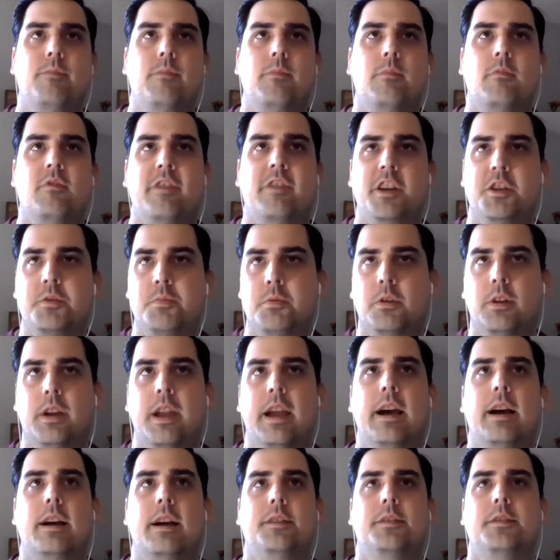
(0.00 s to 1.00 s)
Facebook
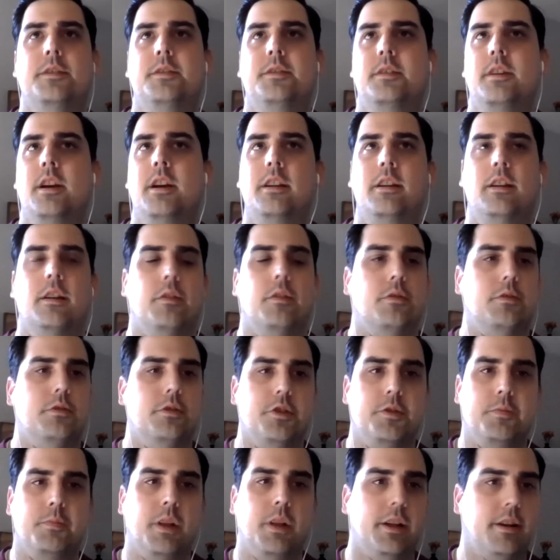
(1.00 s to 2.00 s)
ads, any other
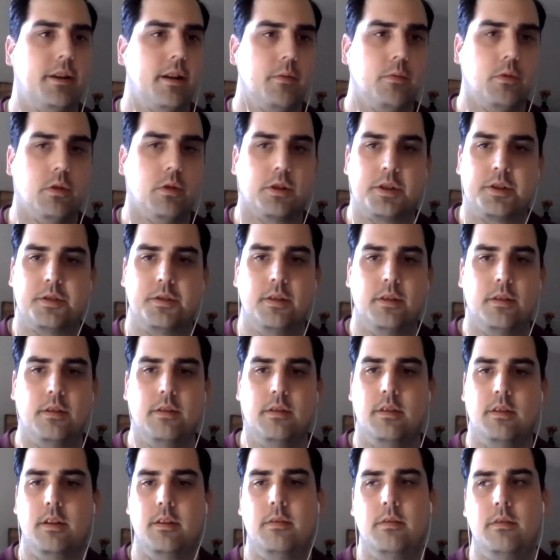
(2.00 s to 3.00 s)
display networks that
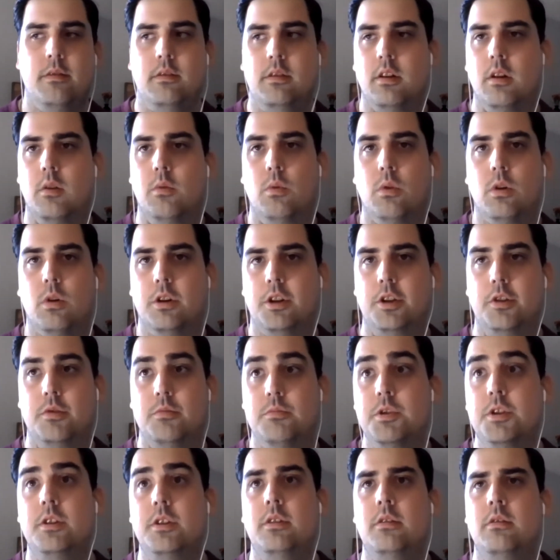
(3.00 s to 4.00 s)
we're
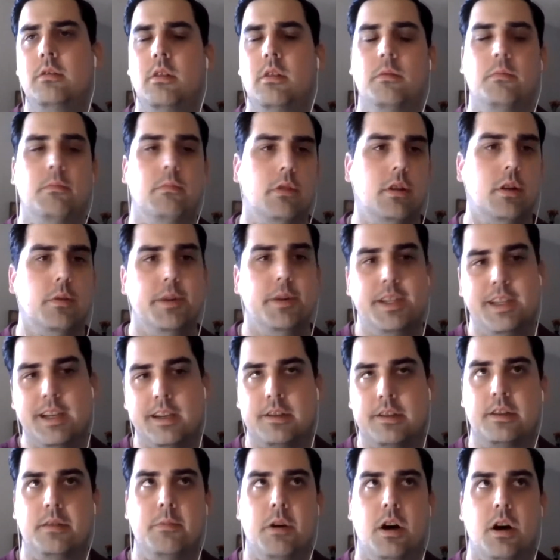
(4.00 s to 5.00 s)
using, and we
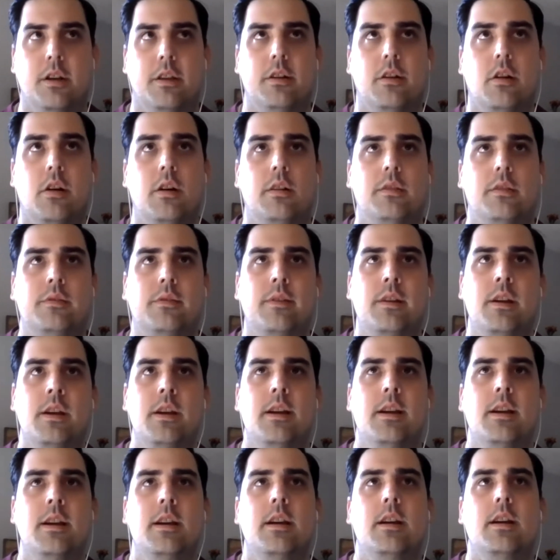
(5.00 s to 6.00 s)
test them on and off.
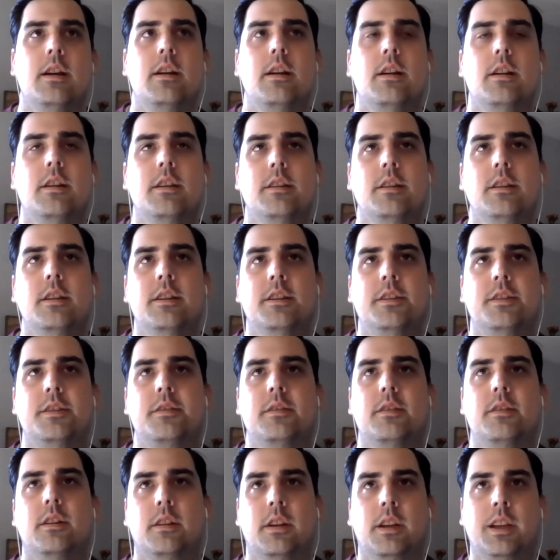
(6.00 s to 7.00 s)
It's
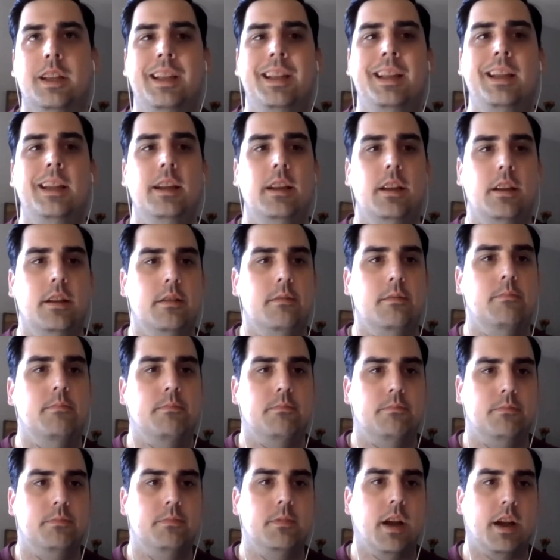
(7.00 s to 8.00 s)
a key
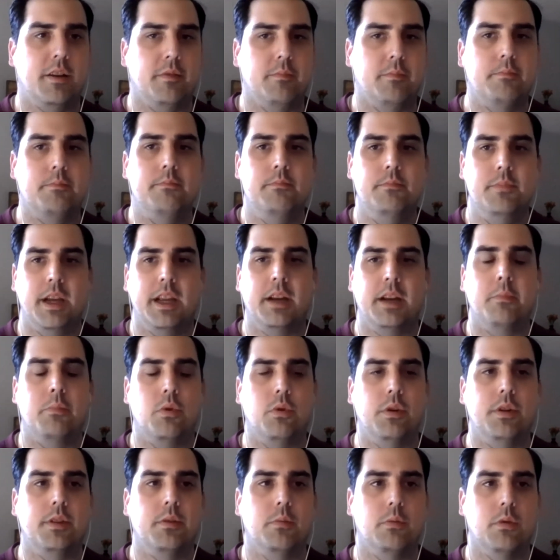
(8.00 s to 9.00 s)
kind of data
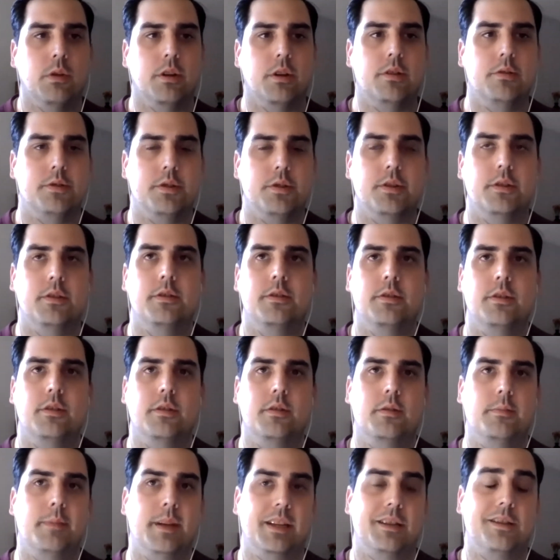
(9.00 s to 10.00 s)
point that we're using to
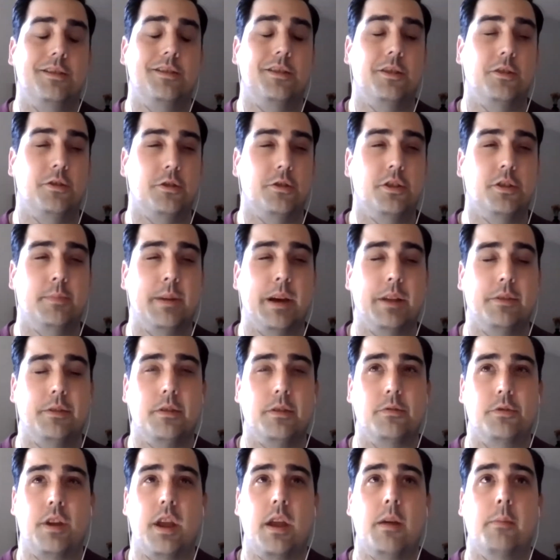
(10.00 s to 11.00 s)
make decisions about
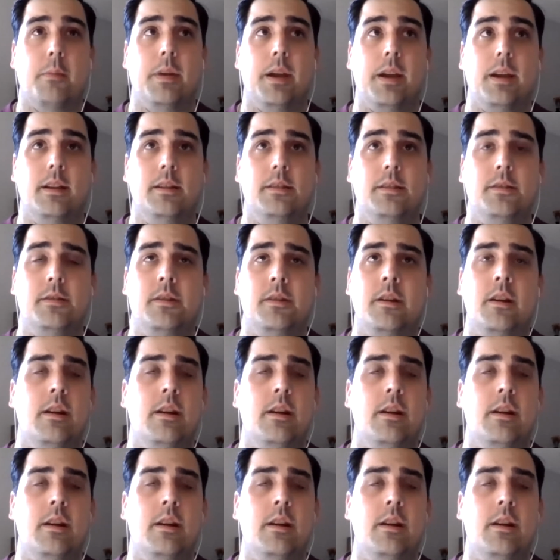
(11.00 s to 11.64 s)
those campaigns.